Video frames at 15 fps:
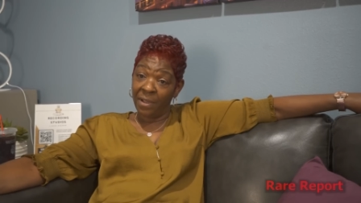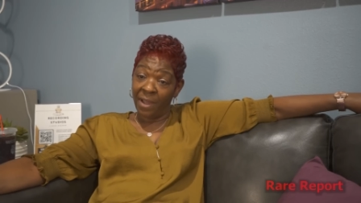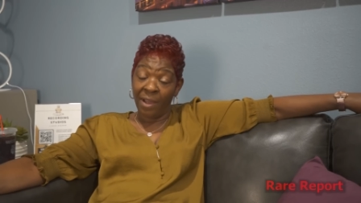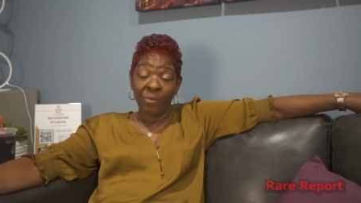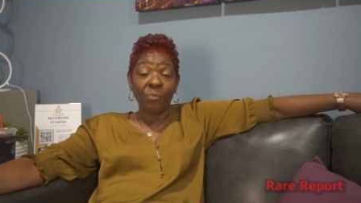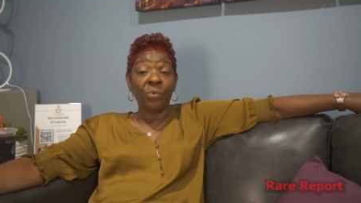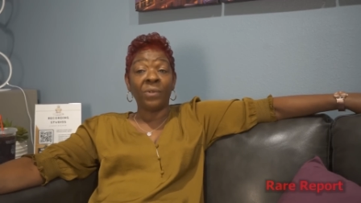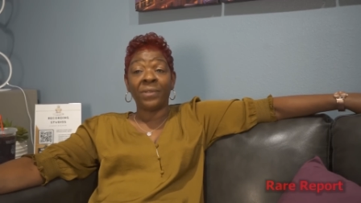
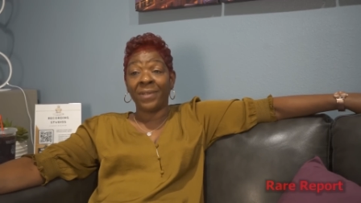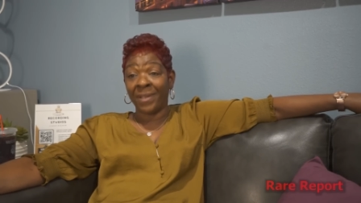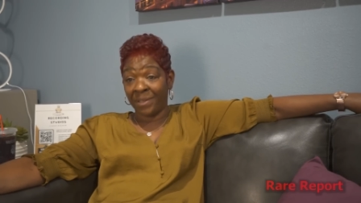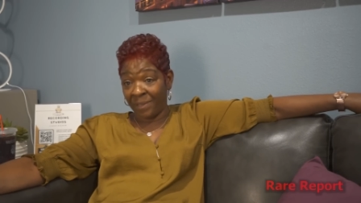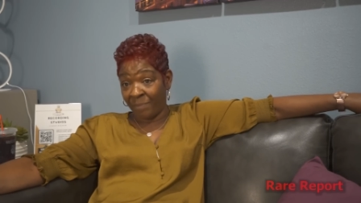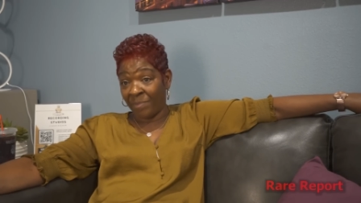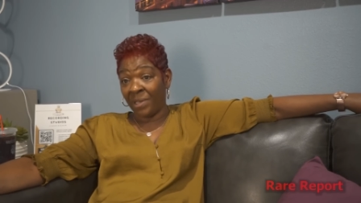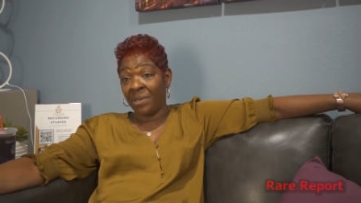I want
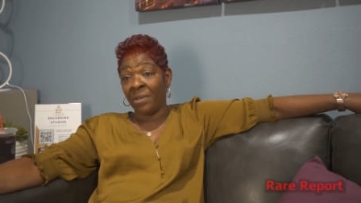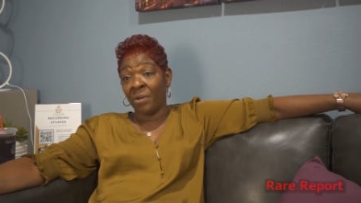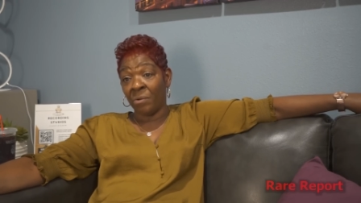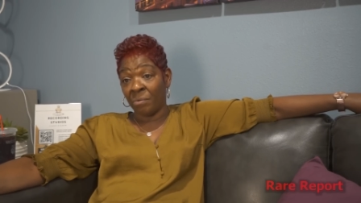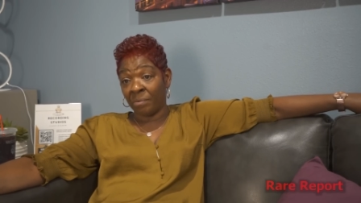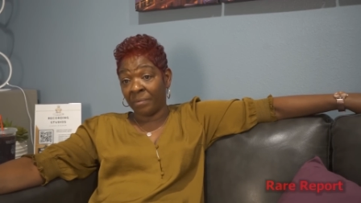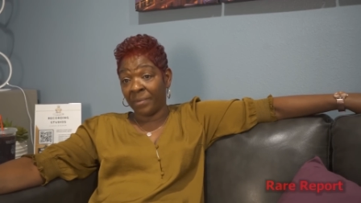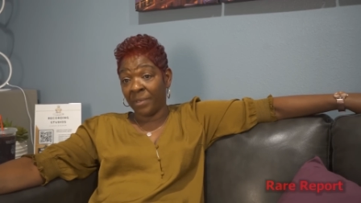that to be
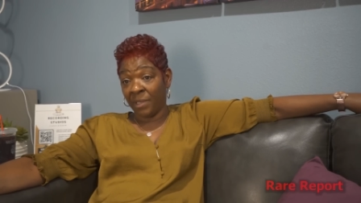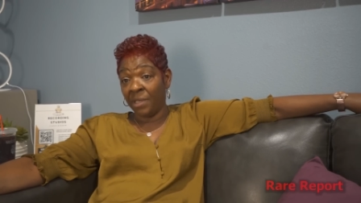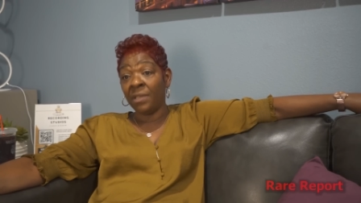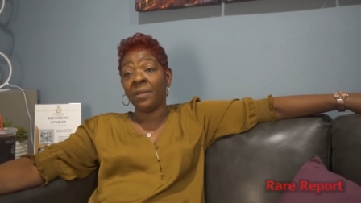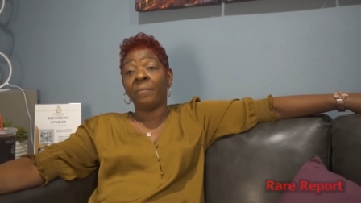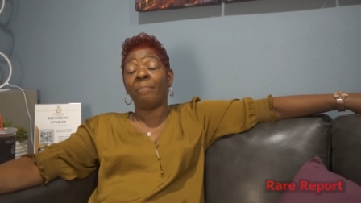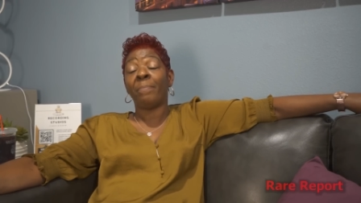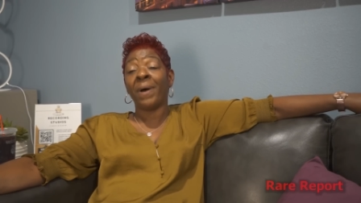known.
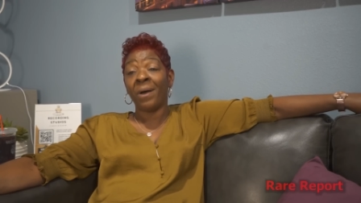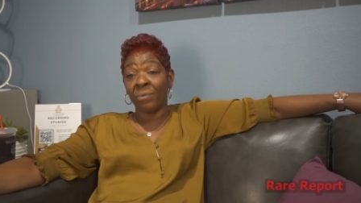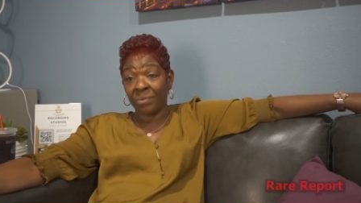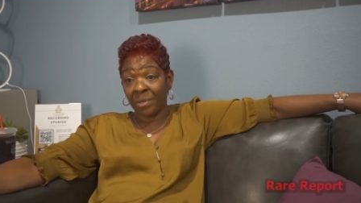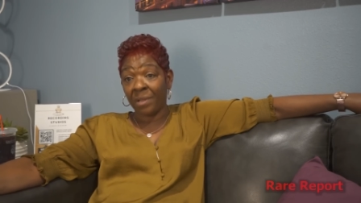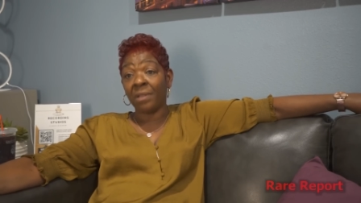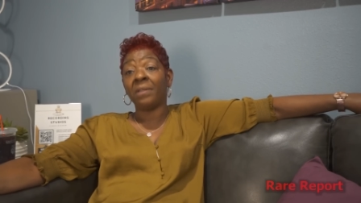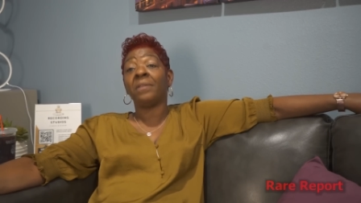He
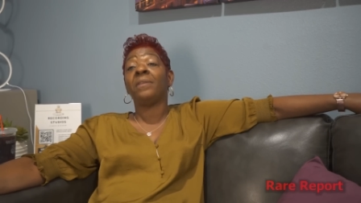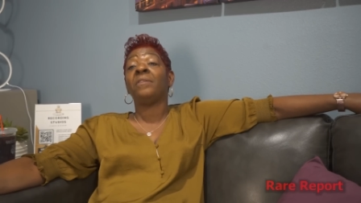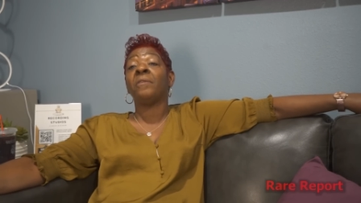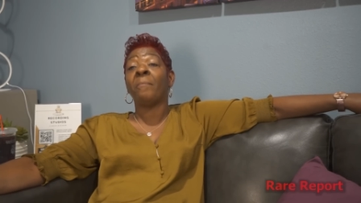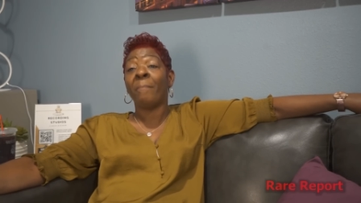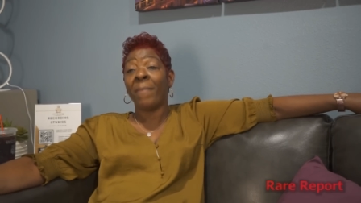about your